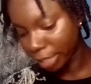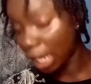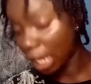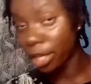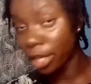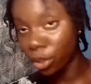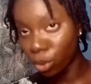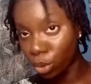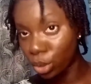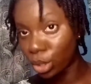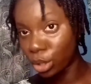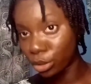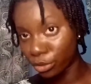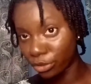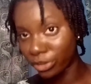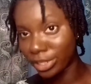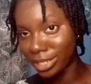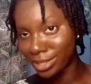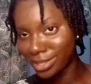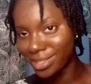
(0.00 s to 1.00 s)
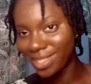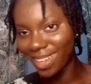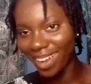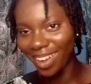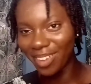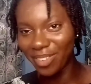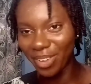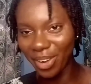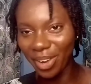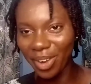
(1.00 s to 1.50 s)
a whole lot of things that
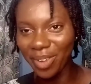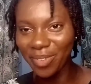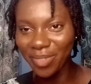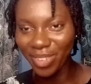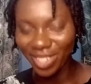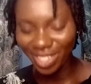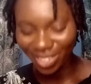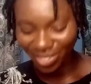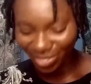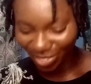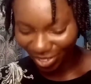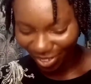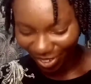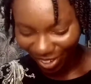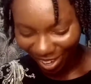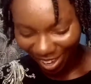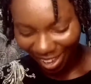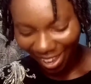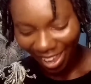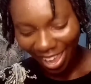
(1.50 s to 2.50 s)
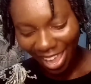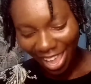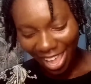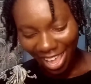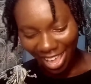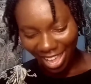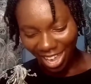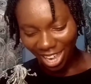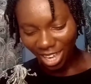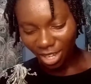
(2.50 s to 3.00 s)
are very important for your hair.
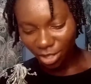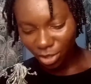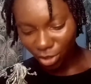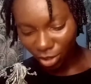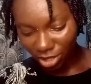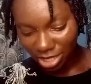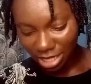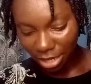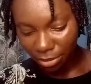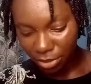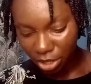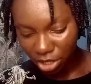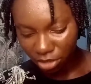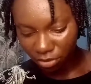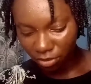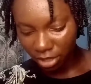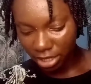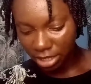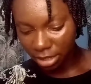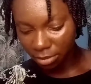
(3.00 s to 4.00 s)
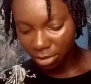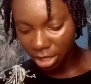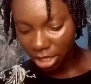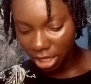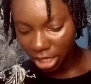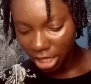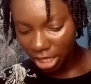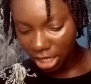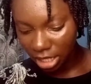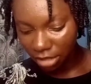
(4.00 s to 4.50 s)
Nuts are rich in vitamin
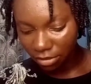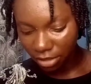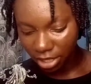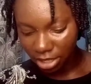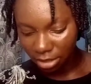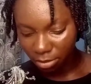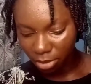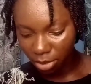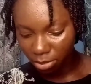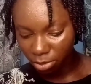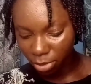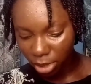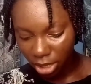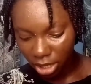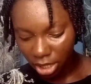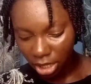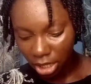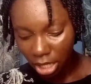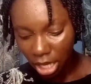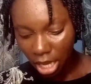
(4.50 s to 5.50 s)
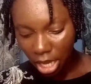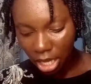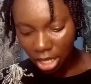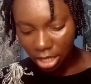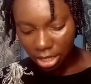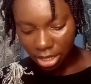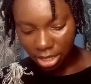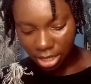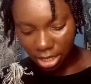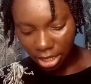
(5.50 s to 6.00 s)
E, vitamin B,
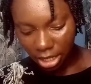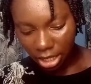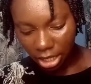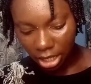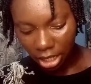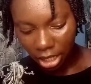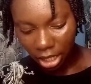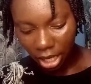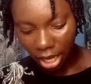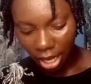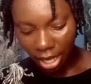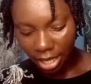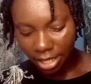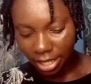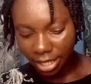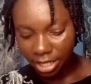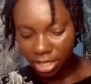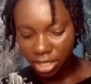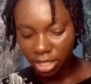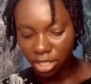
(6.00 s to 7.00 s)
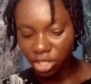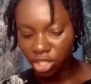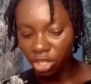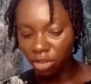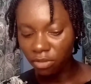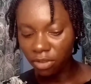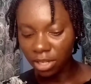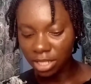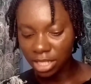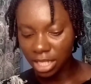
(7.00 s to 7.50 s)
zinc, and essential
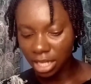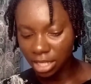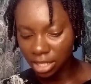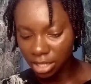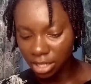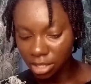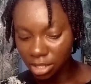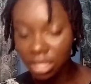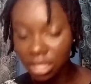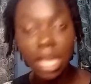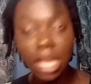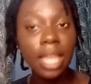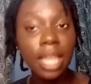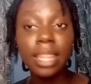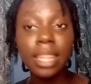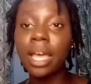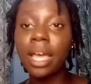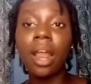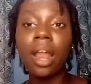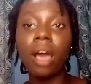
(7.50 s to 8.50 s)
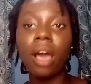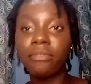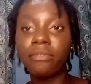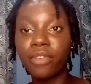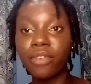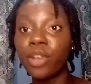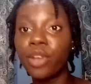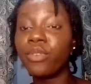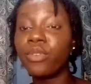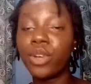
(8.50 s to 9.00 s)
fatty acids that are
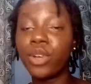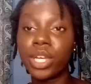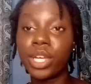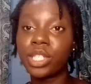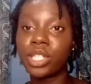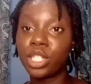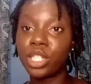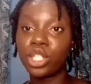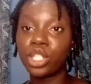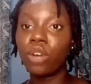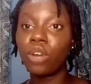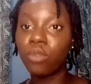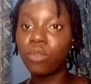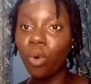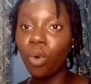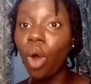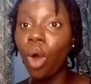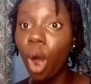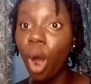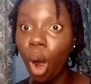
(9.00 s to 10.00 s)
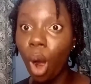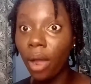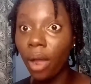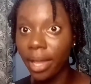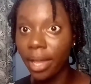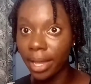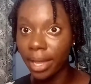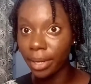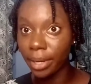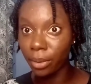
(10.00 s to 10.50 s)
very very essential for our
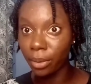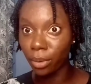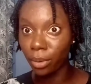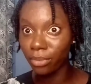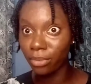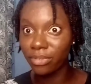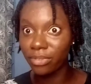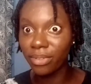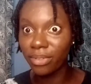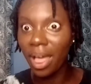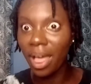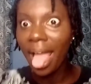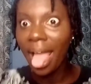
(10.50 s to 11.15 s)
hair growth.